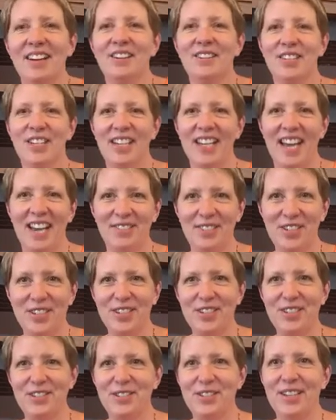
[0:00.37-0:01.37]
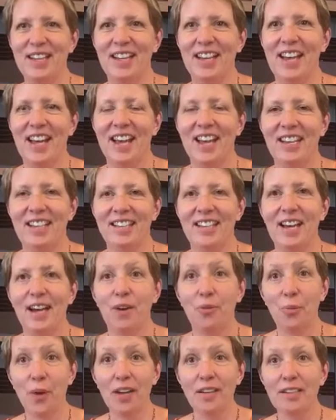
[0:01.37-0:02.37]
Well, good afternoon and
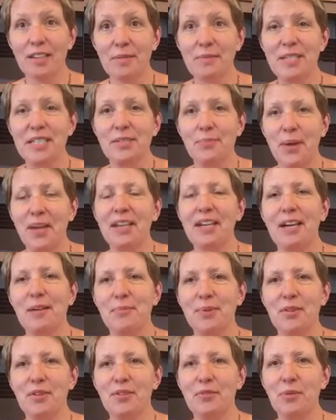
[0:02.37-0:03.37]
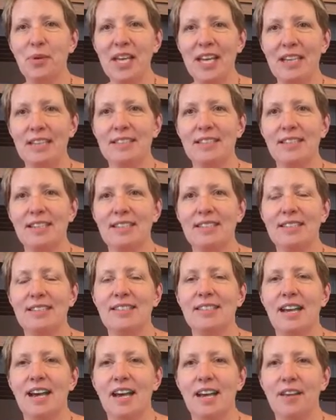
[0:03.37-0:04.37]
welcome. It's been a couple of weeks
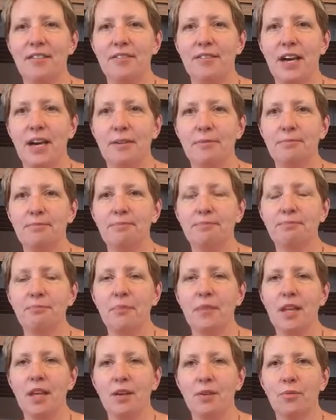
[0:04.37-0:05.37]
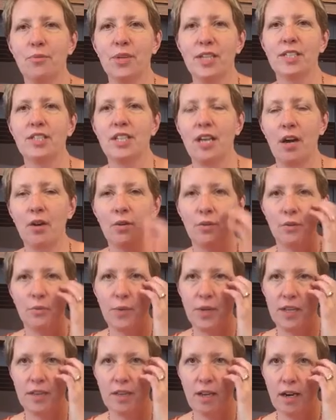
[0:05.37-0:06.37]
since I've reached out
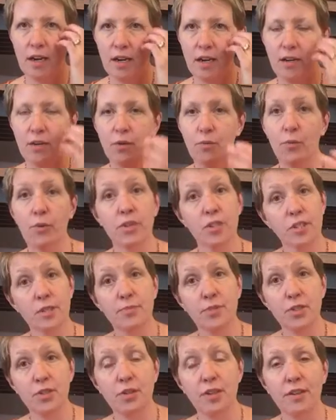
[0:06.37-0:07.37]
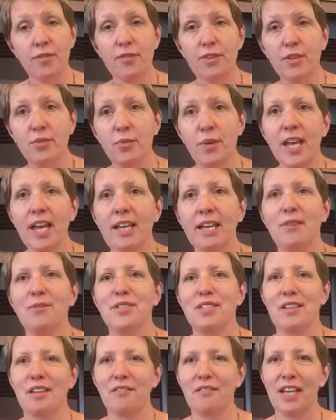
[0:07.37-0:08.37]
with our worship story for the week. I
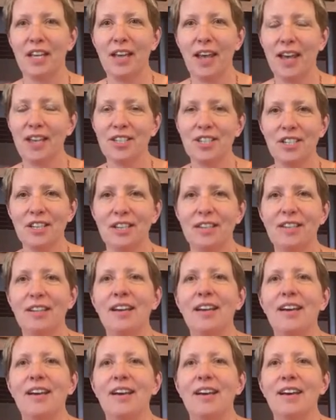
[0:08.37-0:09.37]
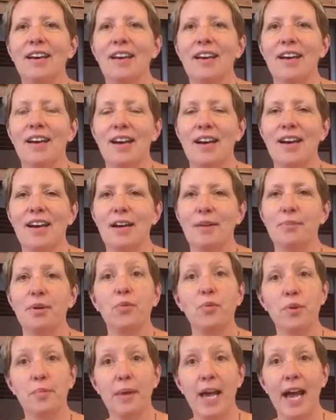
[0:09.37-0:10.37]
was on vacation,
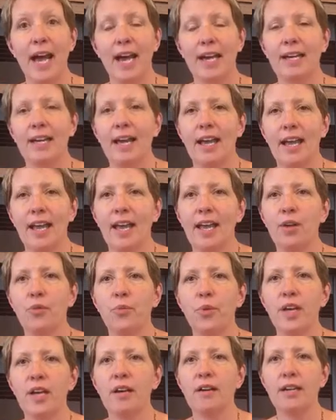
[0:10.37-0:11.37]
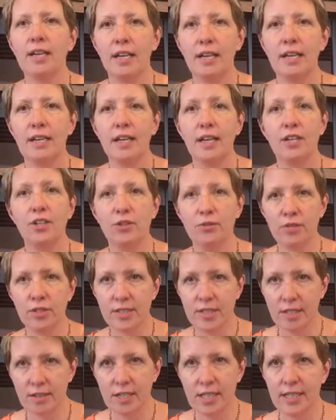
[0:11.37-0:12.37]
but we're back and we are in a new
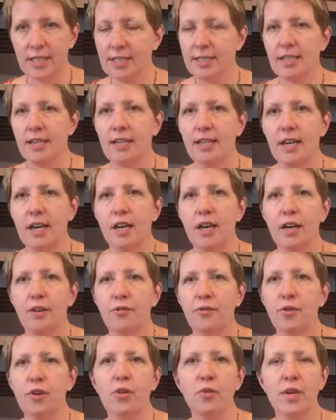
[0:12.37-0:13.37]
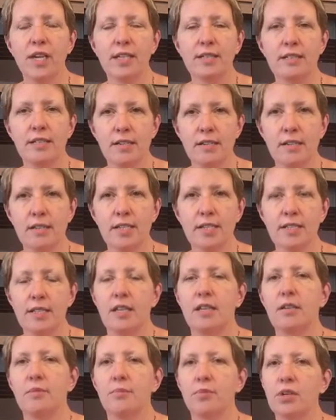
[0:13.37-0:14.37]
series, a 4-week series
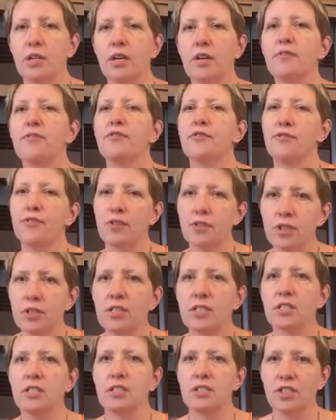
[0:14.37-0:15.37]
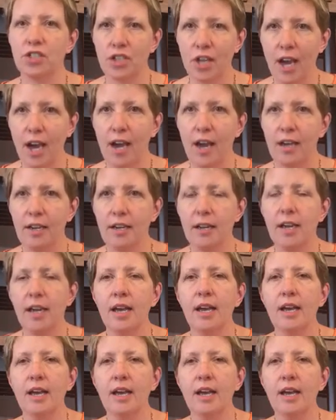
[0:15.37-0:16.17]
on the book of First John.